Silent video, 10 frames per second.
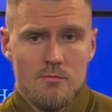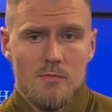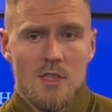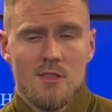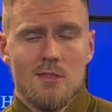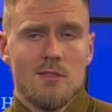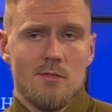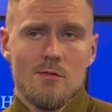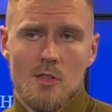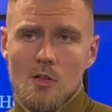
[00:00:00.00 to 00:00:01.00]
it's,
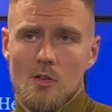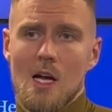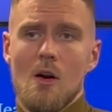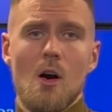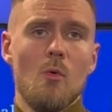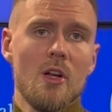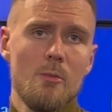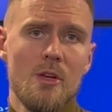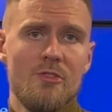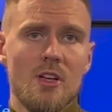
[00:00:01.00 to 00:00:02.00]
you know, how I want to
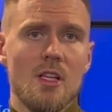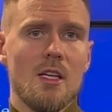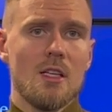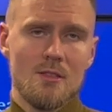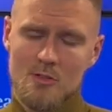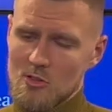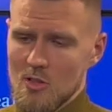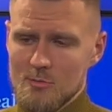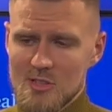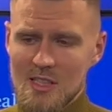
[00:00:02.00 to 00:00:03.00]
be feeling, and so
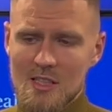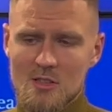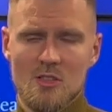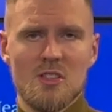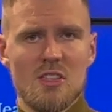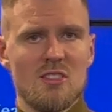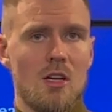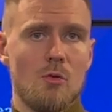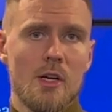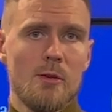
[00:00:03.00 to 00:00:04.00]
I'm sticking to the things that are
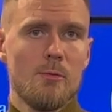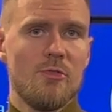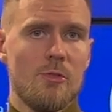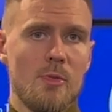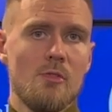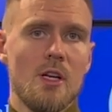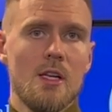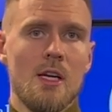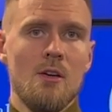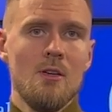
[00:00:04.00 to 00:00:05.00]
working for me right
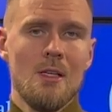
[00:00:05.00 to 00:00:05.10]
now,